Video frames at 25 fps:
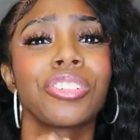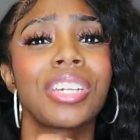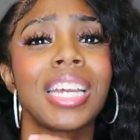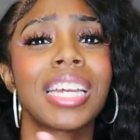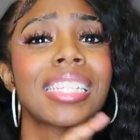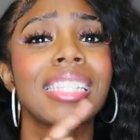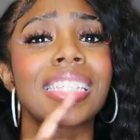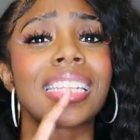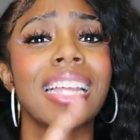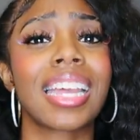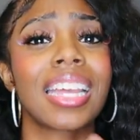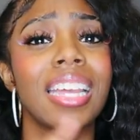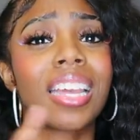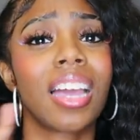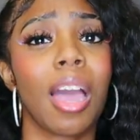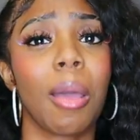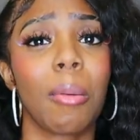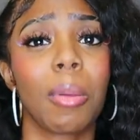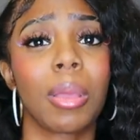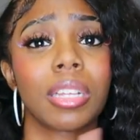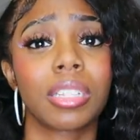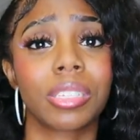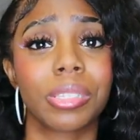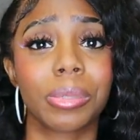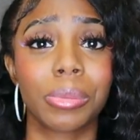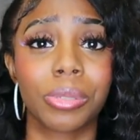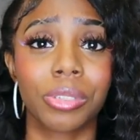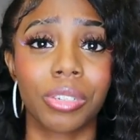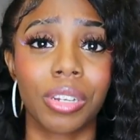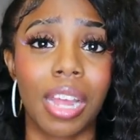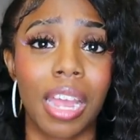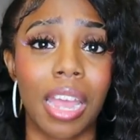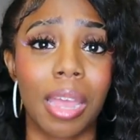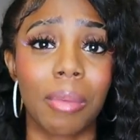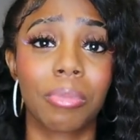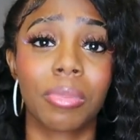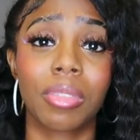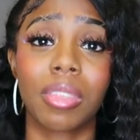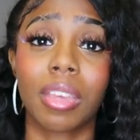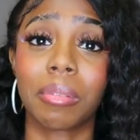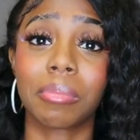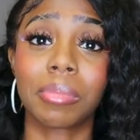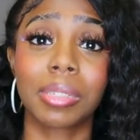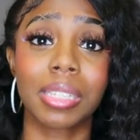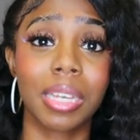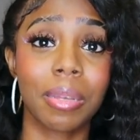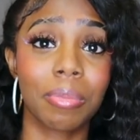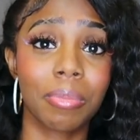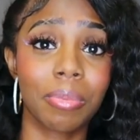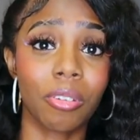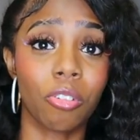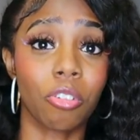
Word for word: you guys like comment and subscribe thumbs up